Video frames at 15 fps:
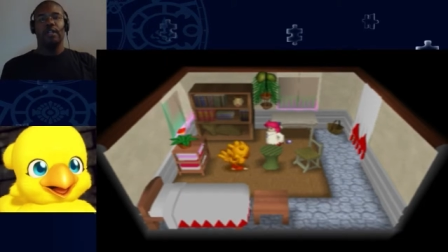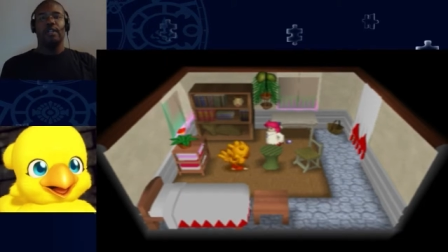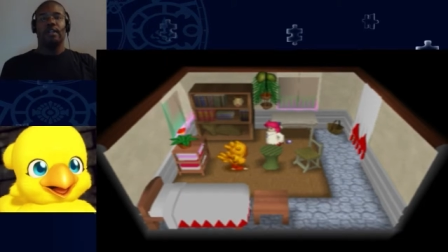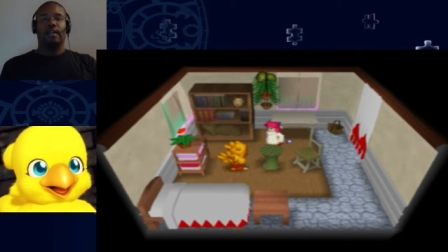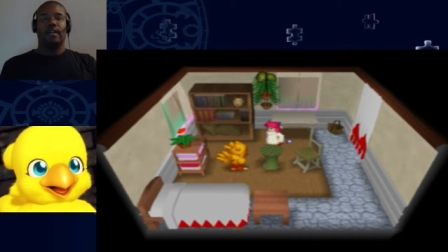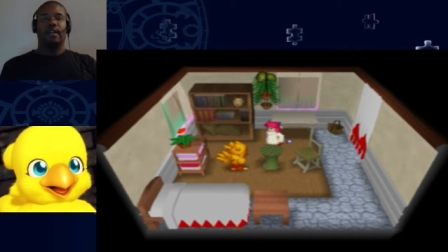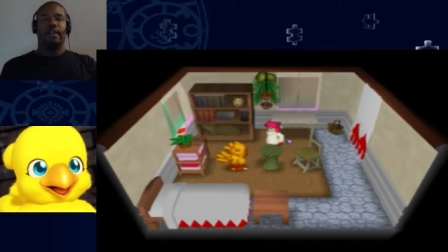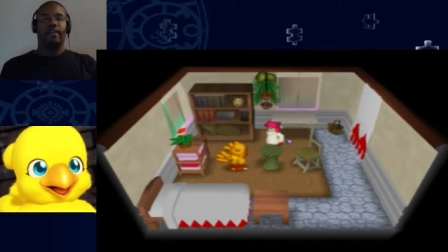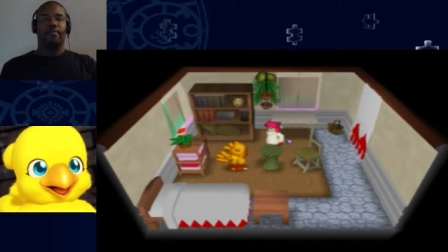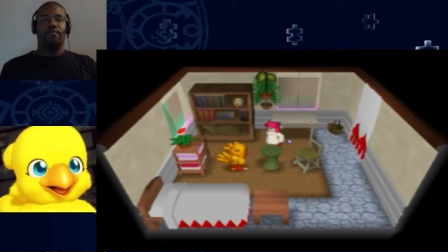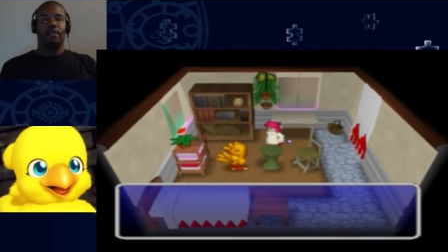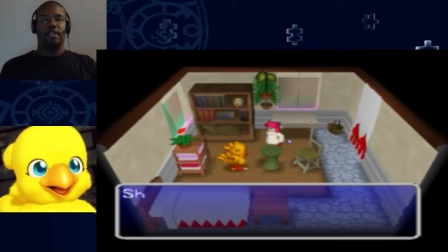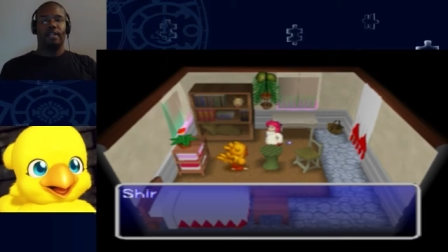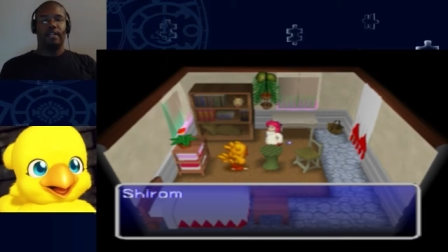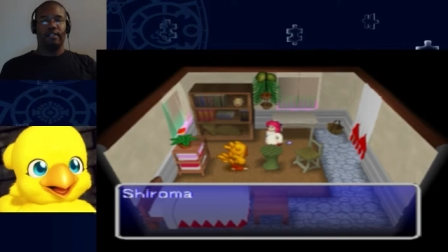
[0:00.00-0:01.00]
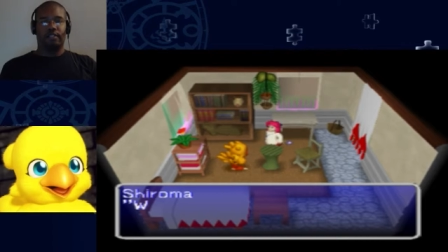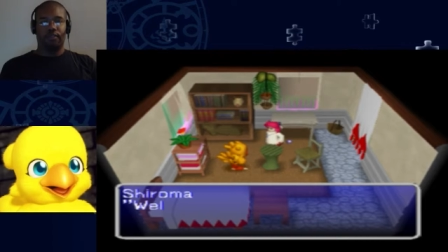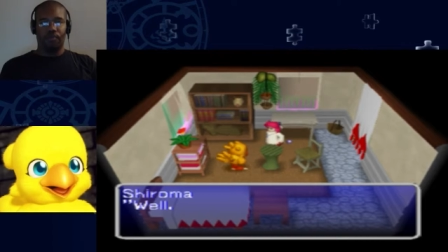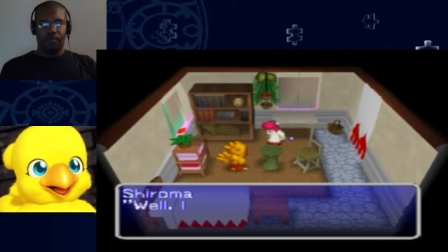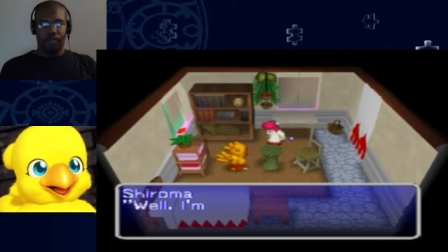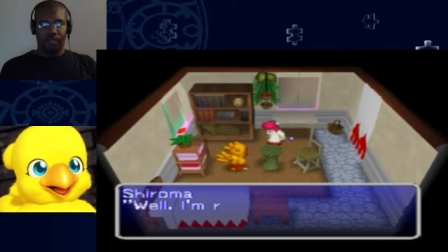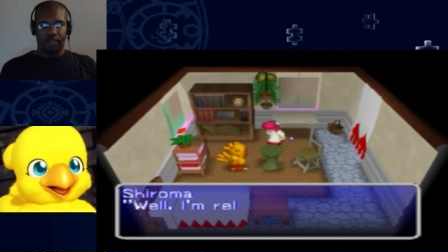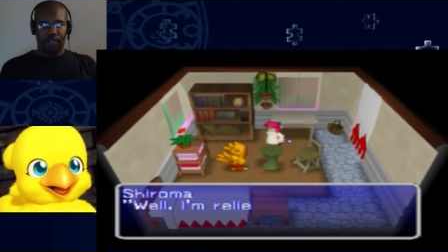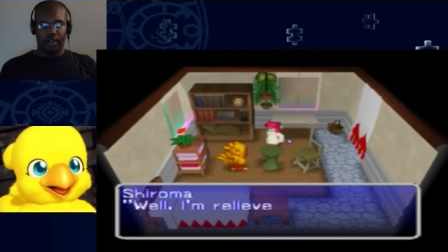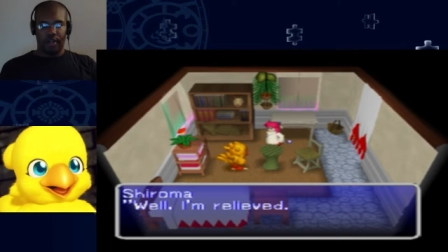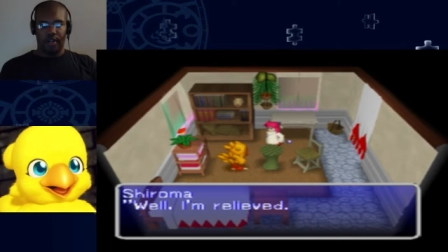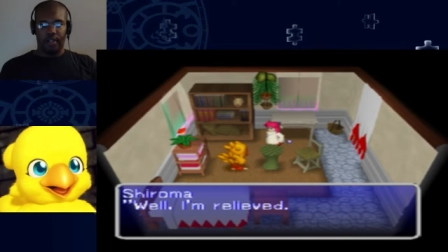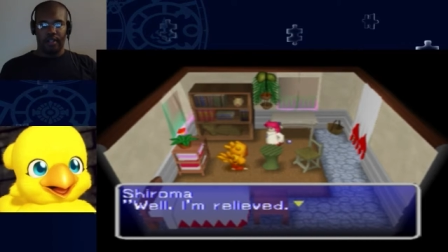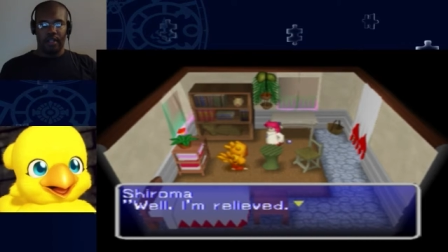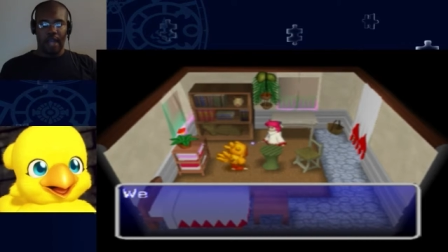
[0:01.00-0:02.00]
and we get to
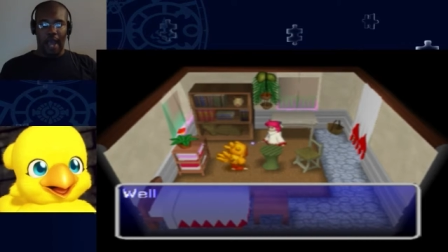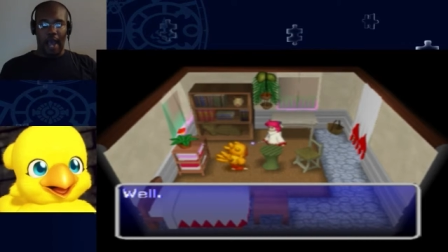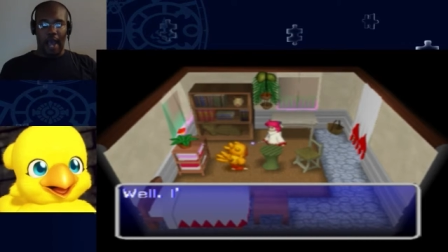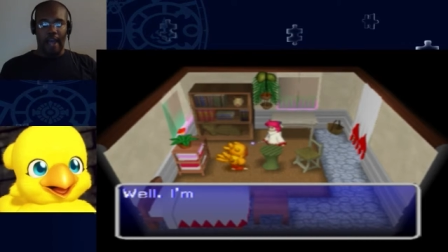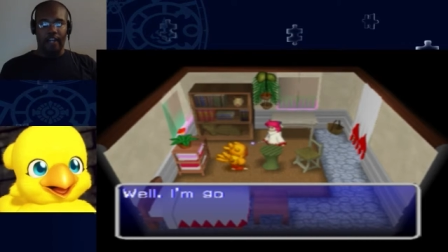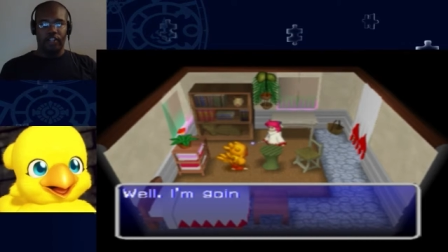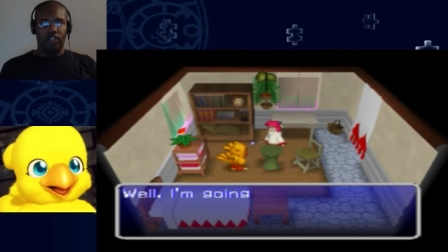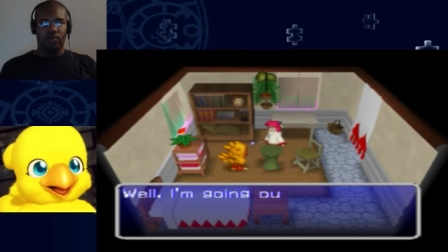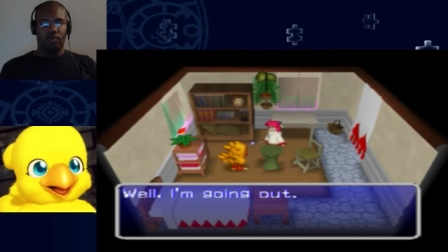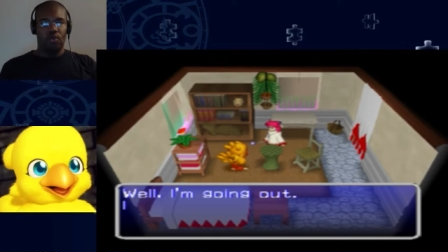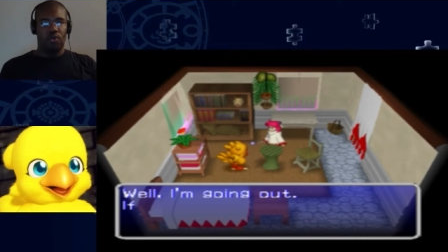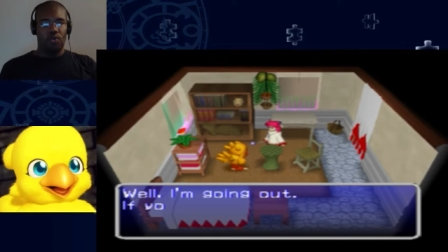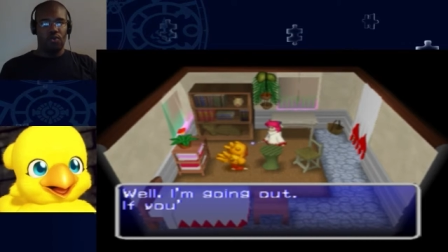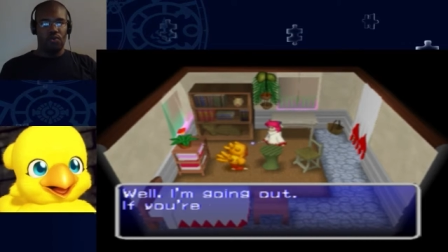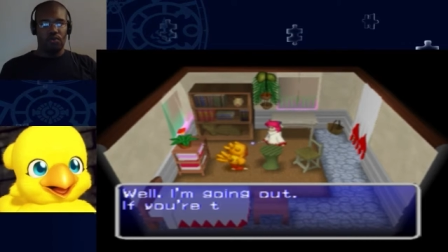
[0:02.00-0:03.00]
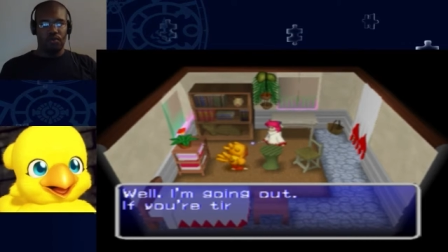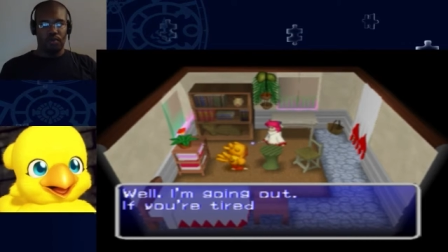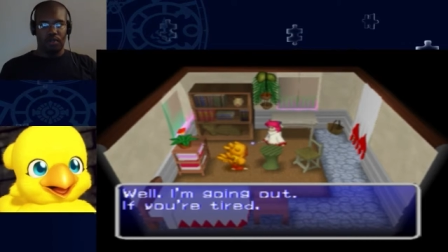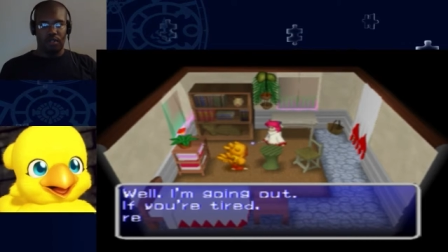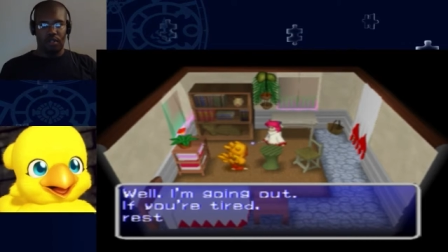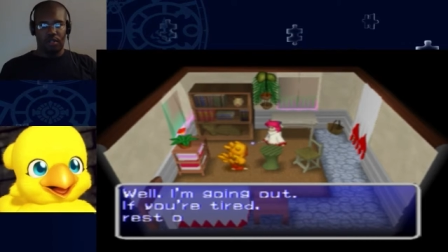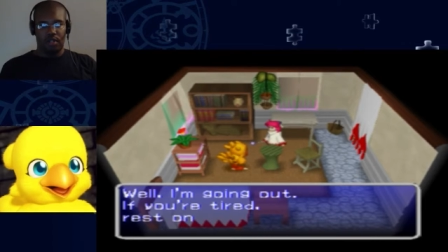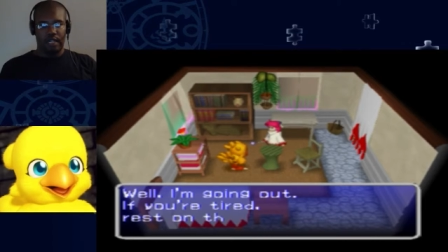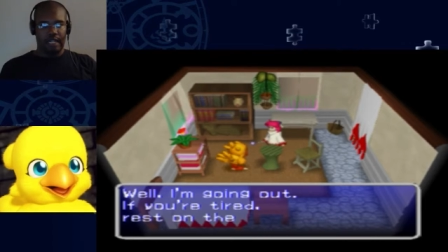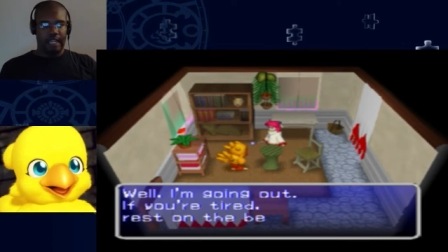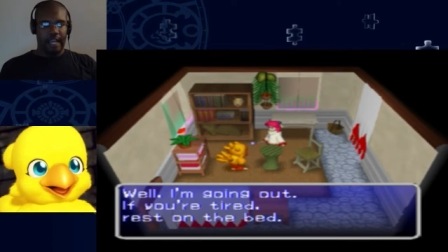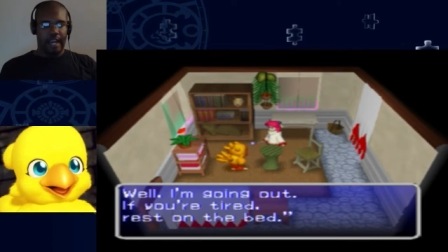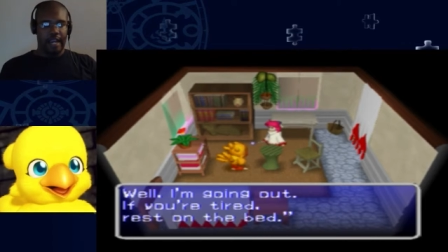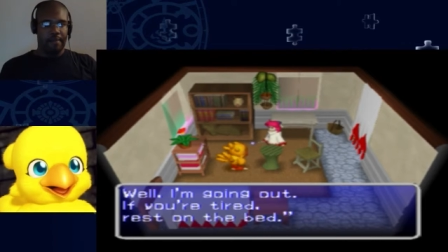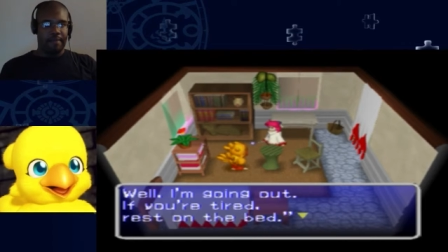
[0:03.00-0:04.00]
start the actual
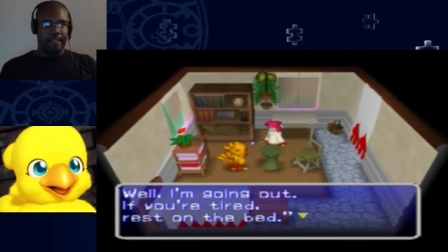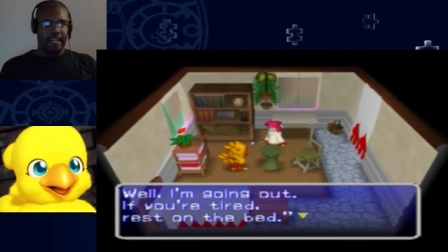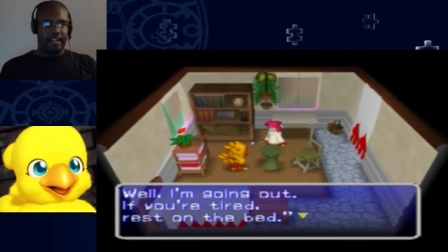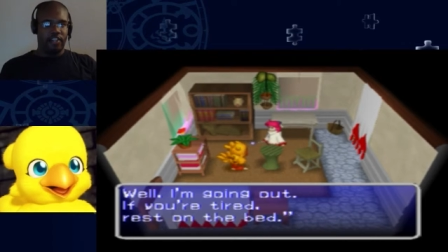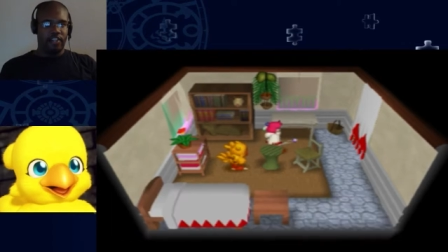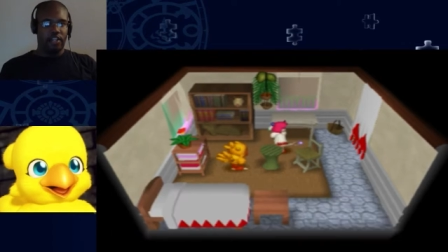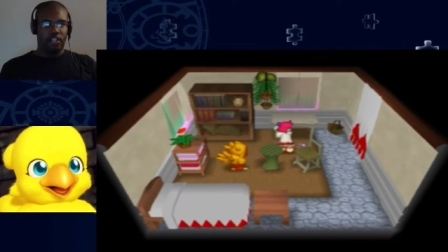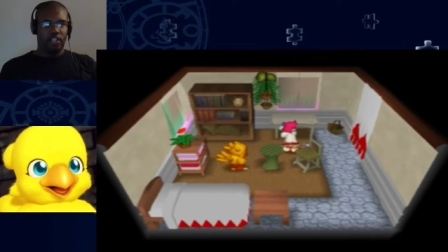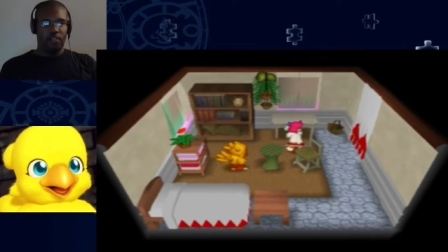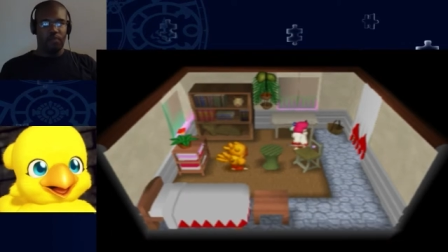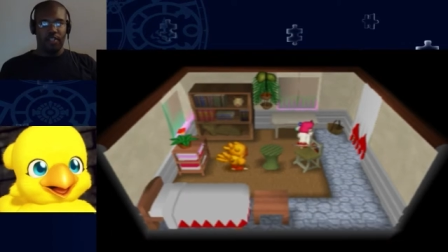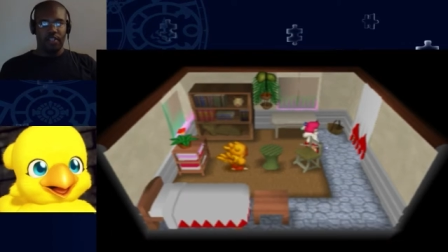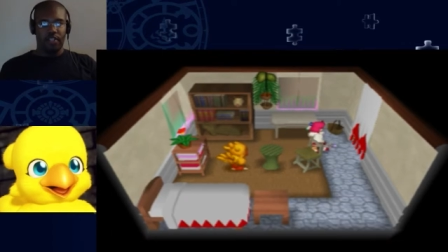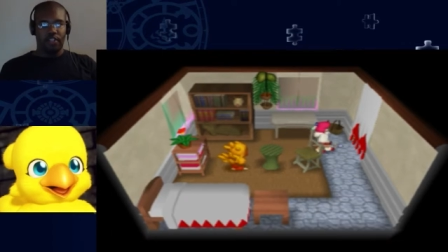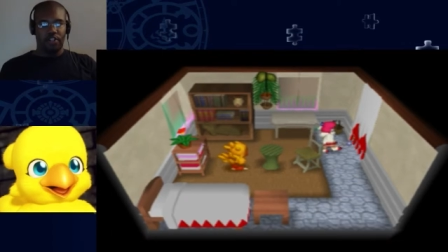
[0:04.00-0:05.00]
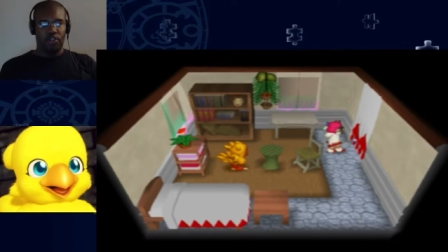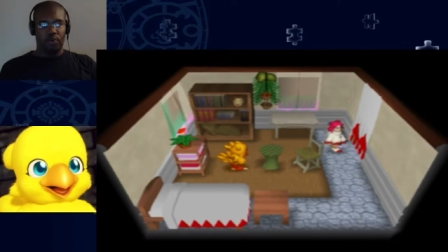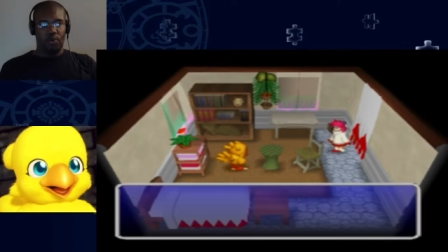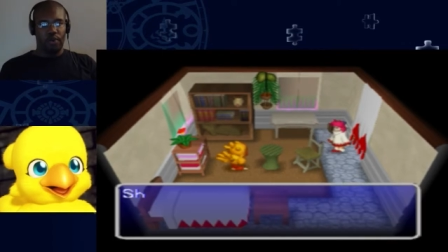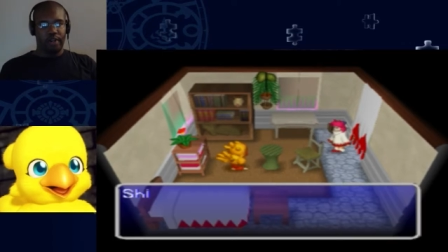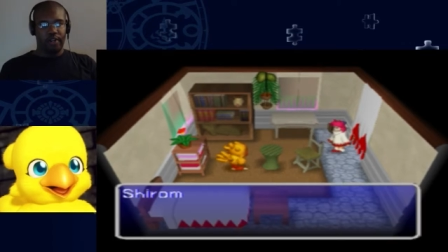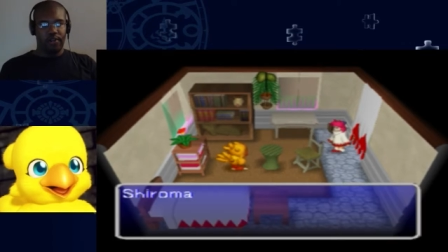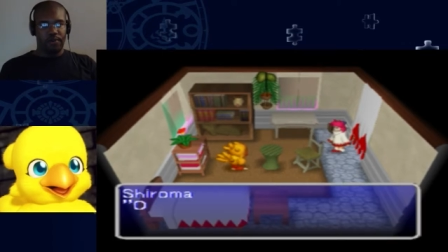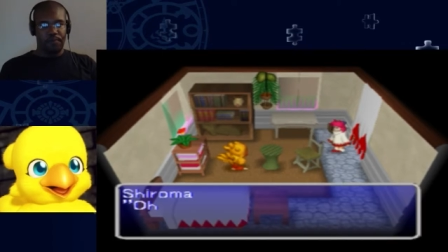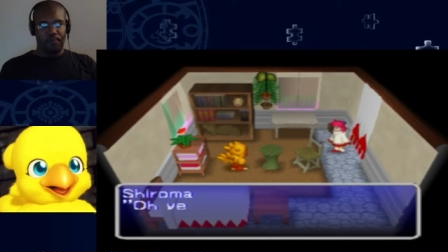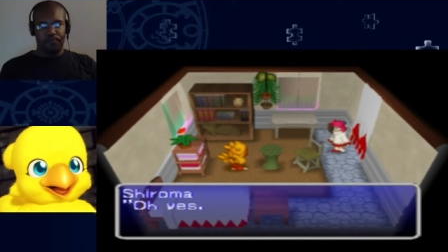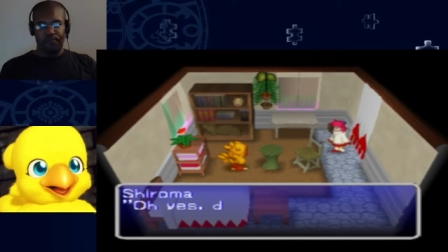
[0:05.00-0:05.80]
game. That dungeon was a tutorial.